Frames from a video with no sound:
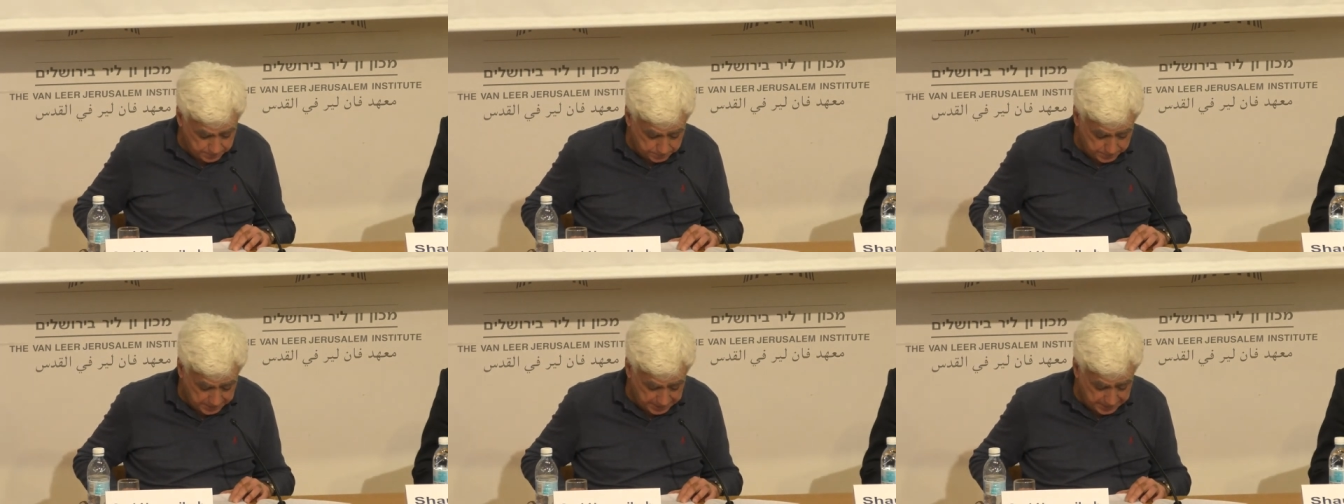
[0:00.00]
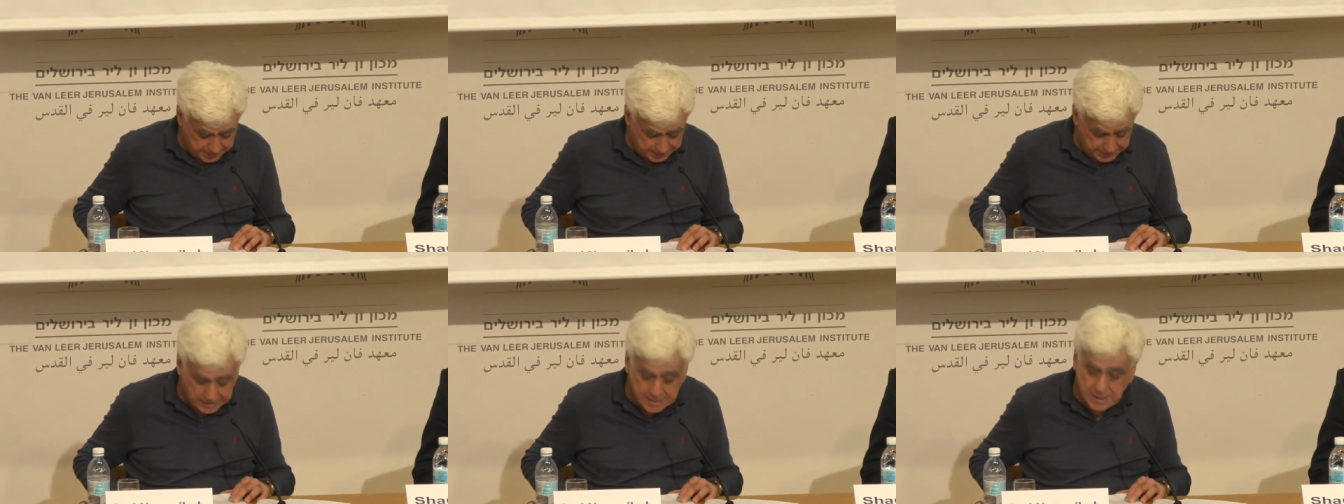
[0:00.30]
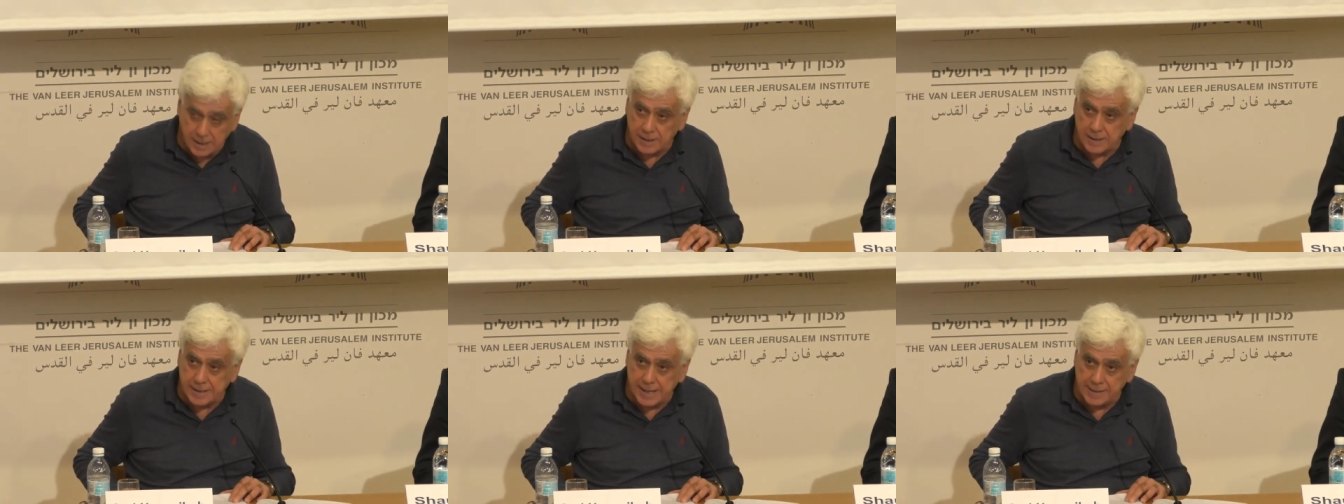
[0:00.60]
being
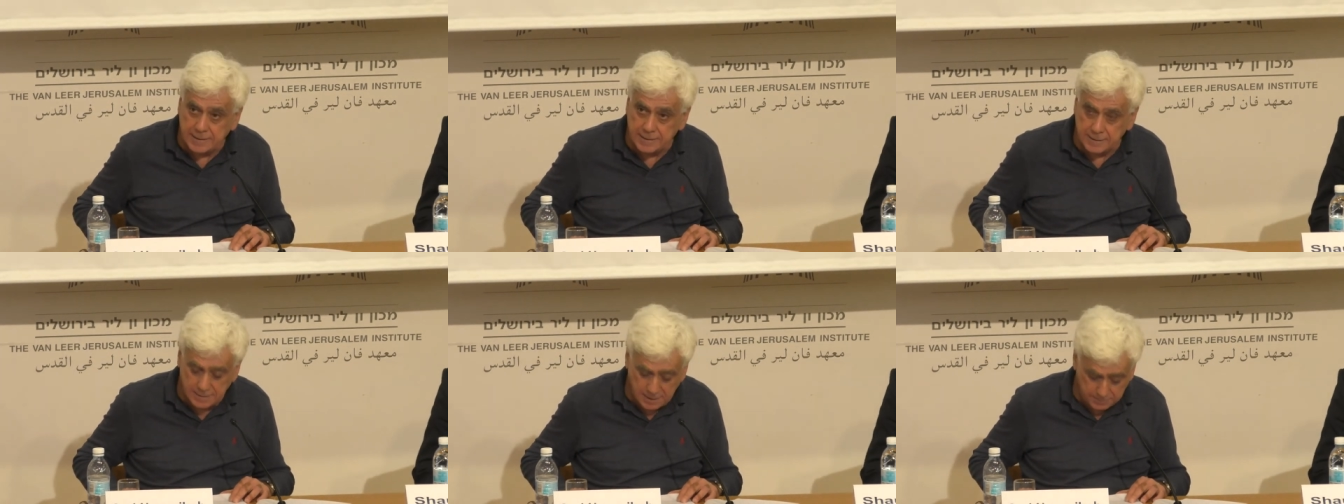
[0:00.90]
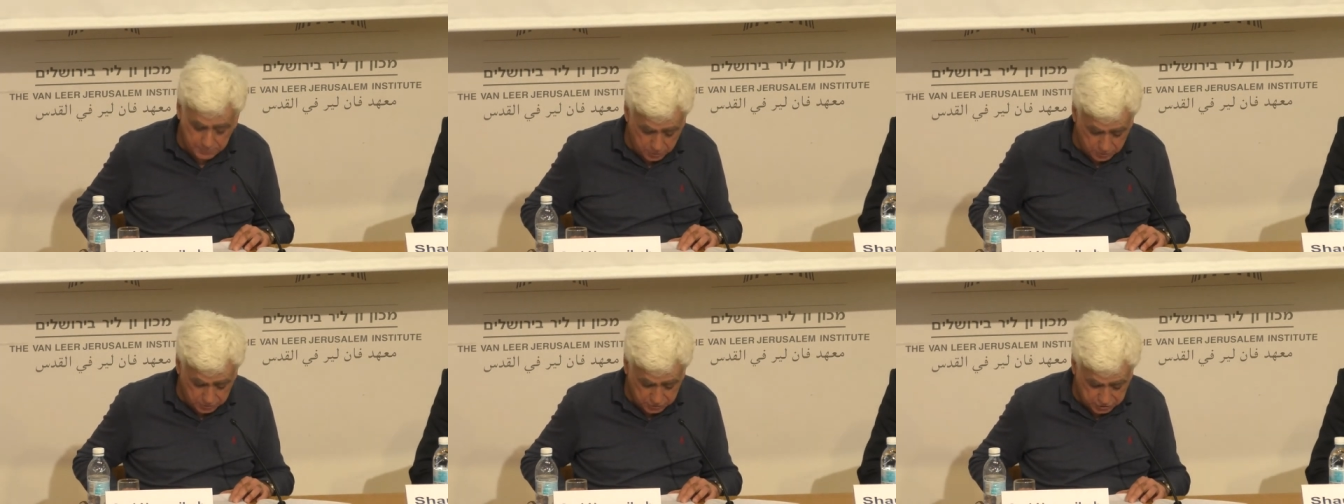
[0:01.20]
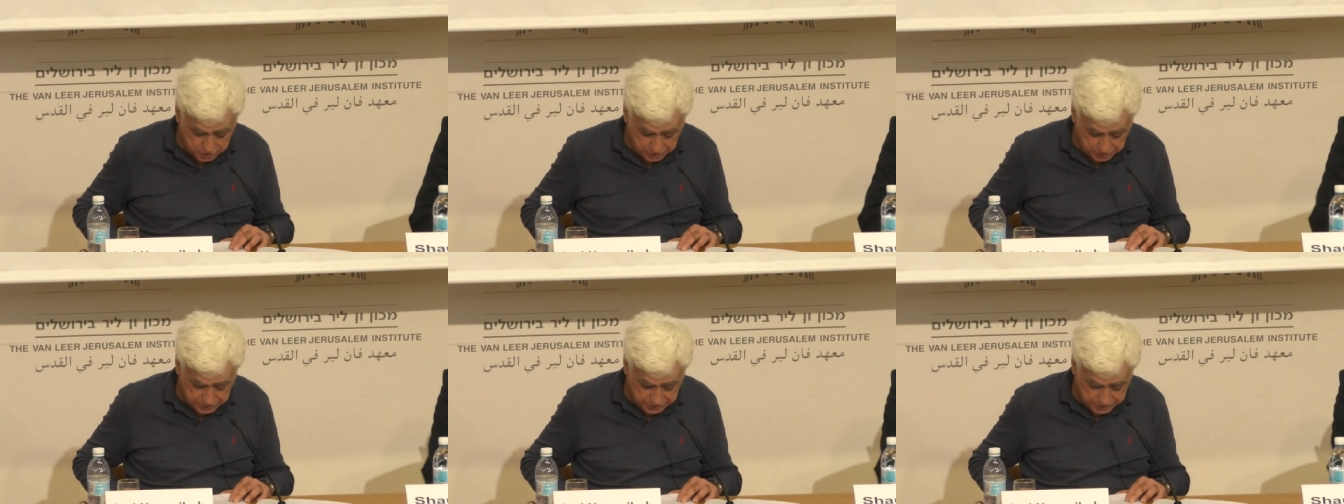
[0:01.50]
inculcated among
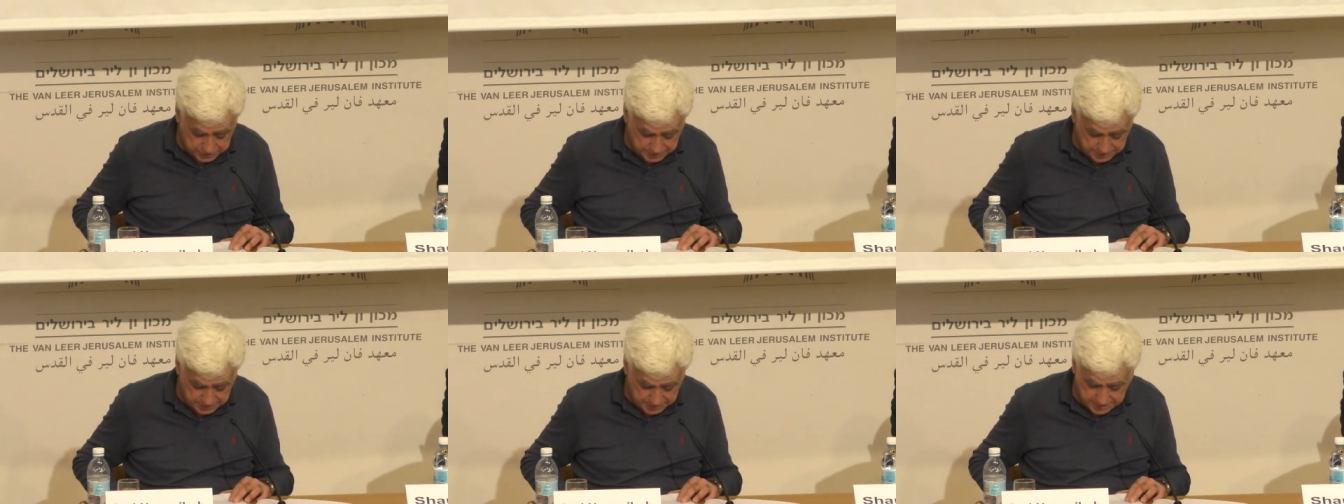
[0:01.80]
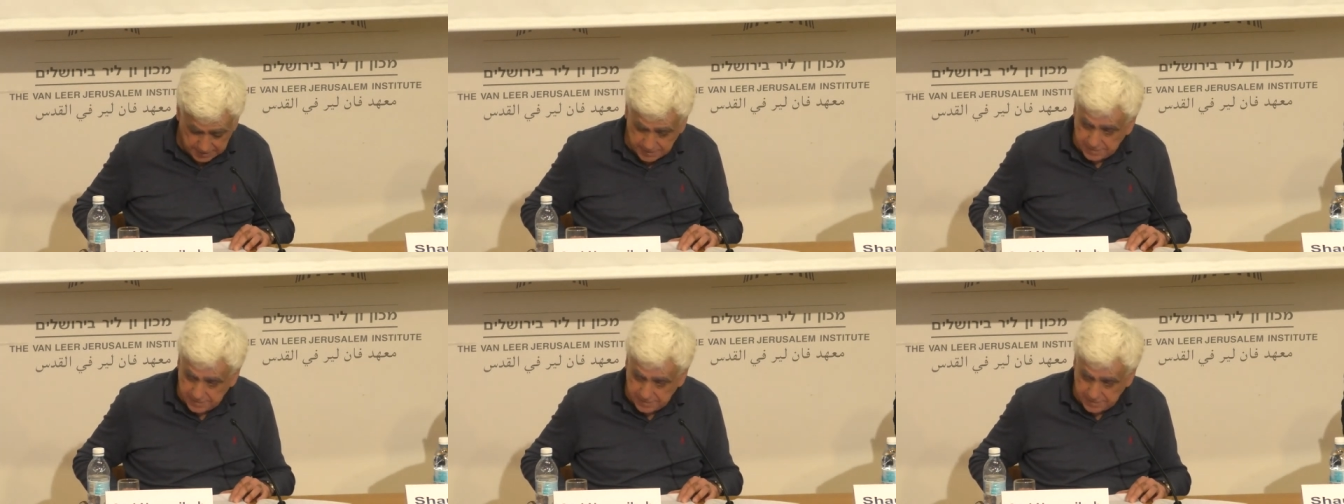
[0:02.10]
children